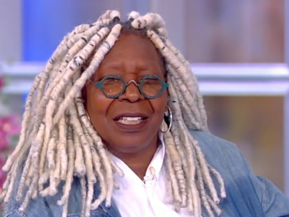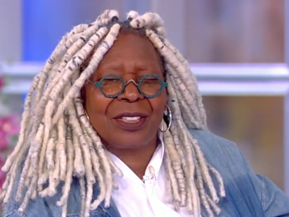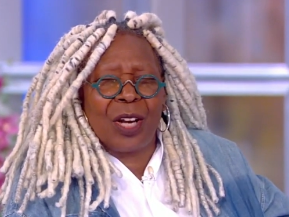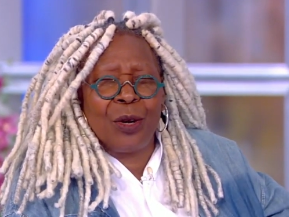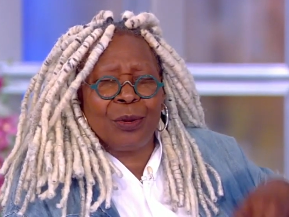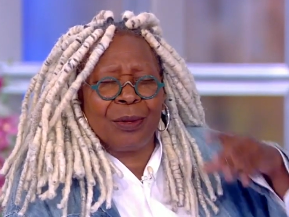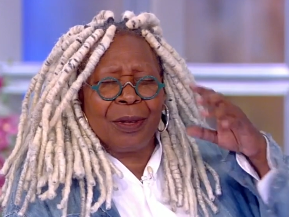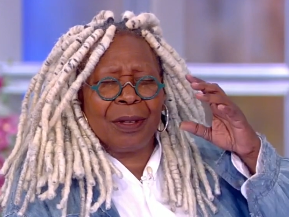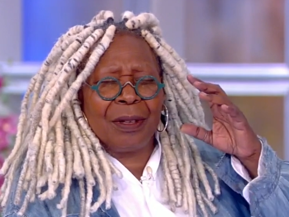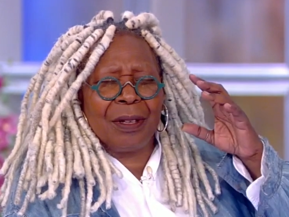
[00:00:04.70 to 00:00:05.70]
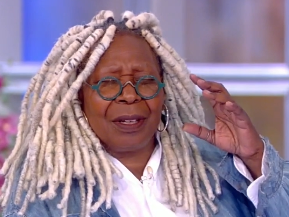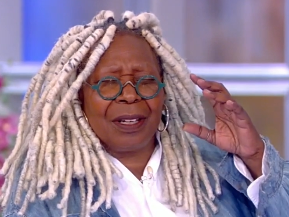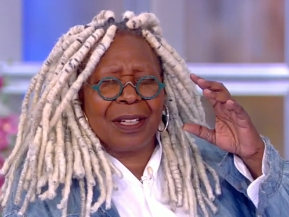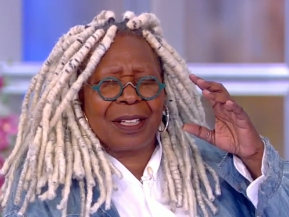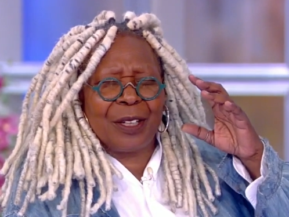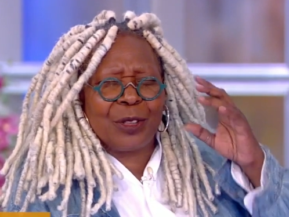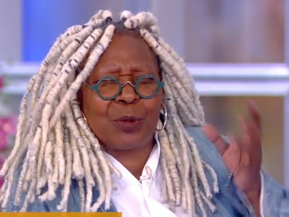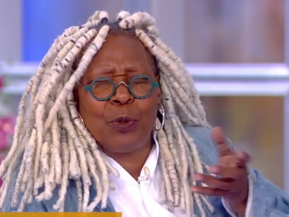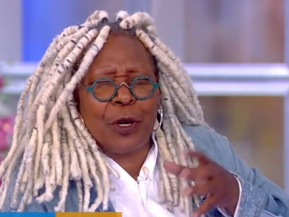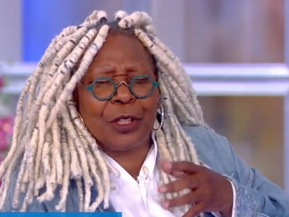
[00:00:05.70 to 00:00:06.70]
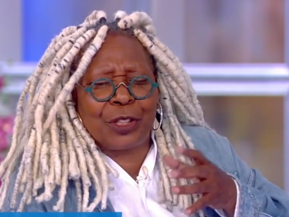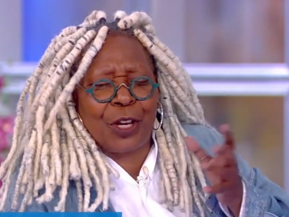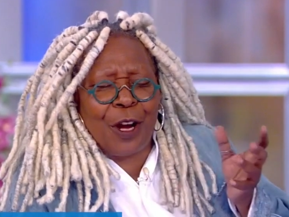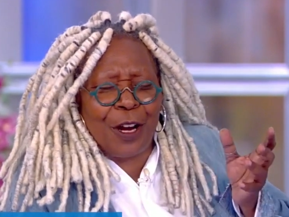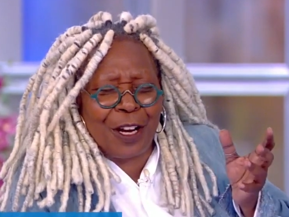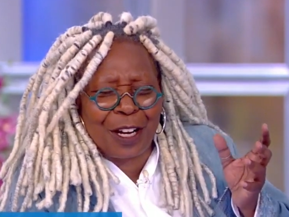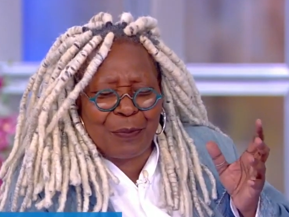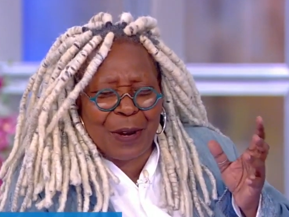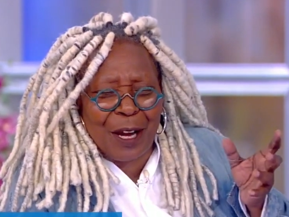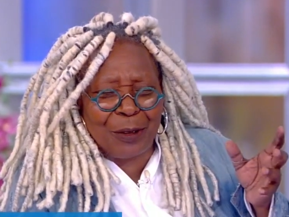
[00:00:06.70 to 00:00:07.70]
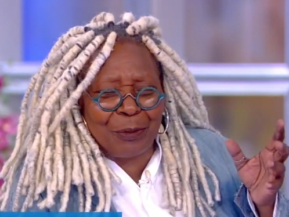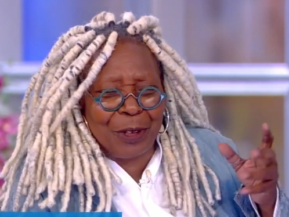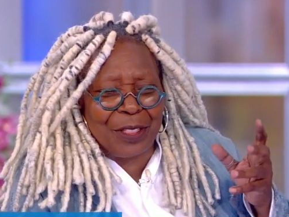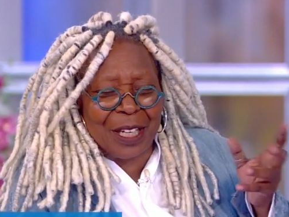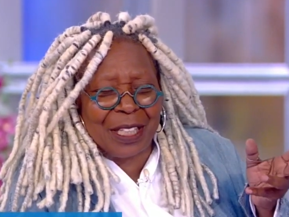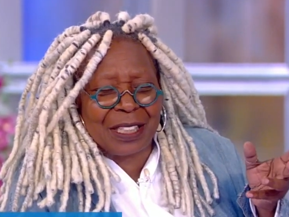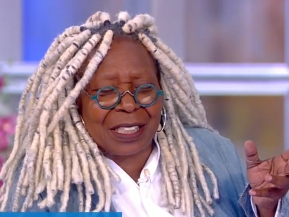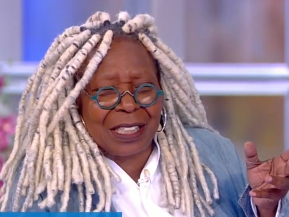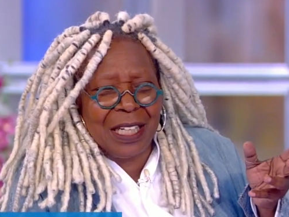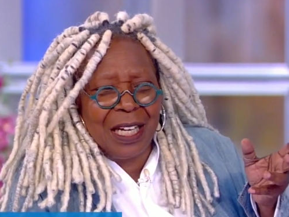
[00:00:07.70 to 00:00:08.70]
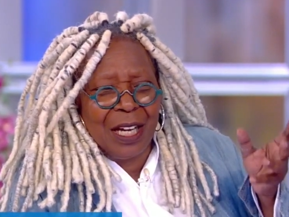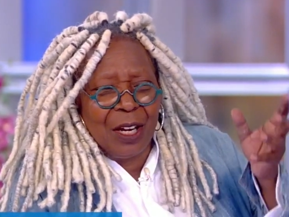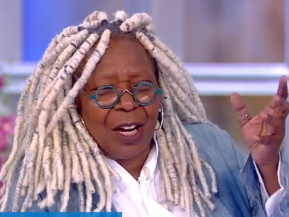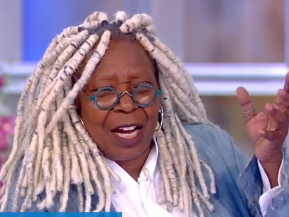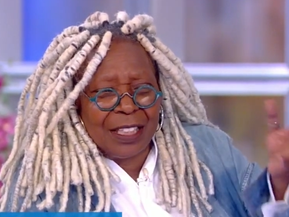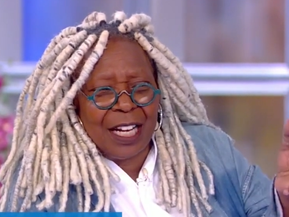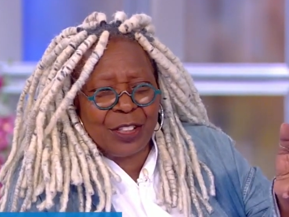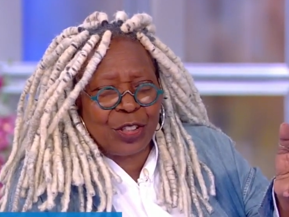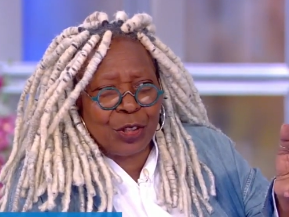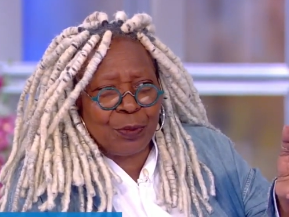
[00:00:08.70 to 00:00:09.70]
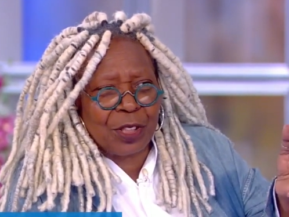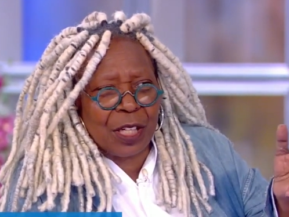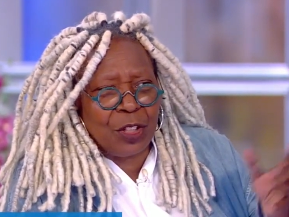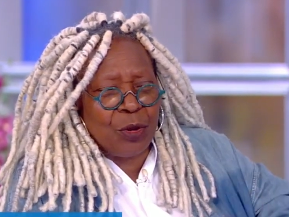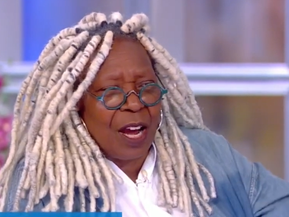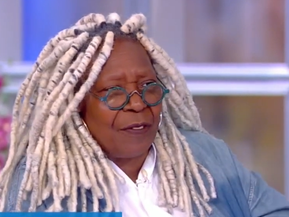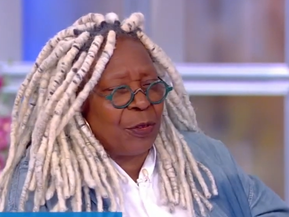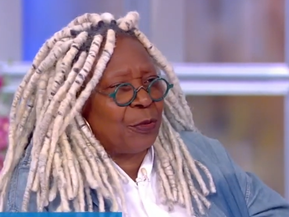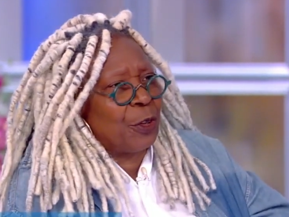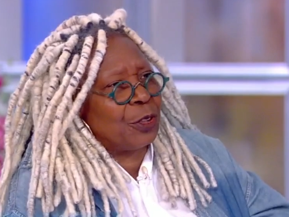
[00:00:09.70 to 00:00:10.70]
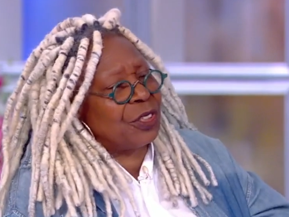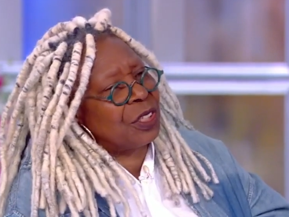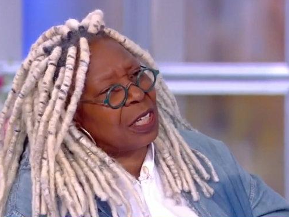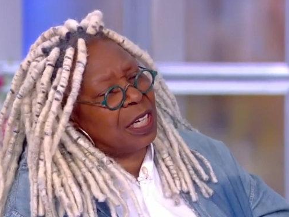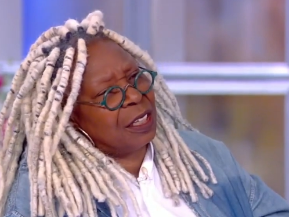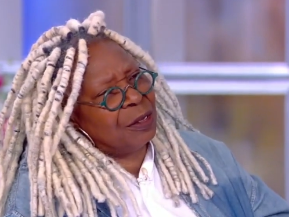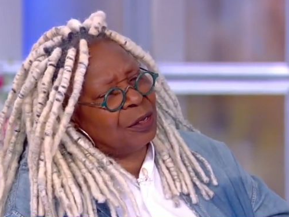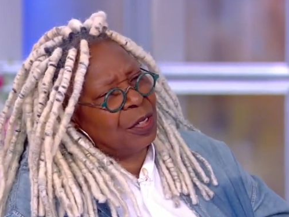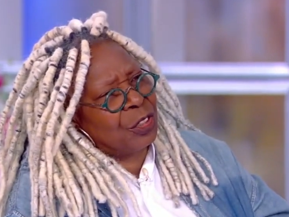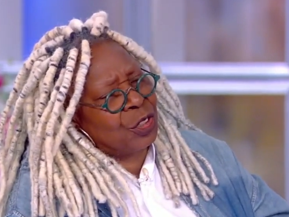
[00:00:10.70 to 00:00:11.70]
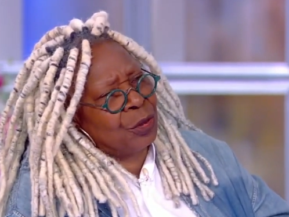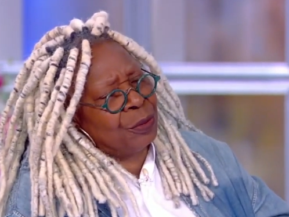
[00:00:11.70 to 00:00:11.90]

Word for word: Uh, so there's more to talk about with this. And I assume, Sunny, you have the first thing. Well, I, you...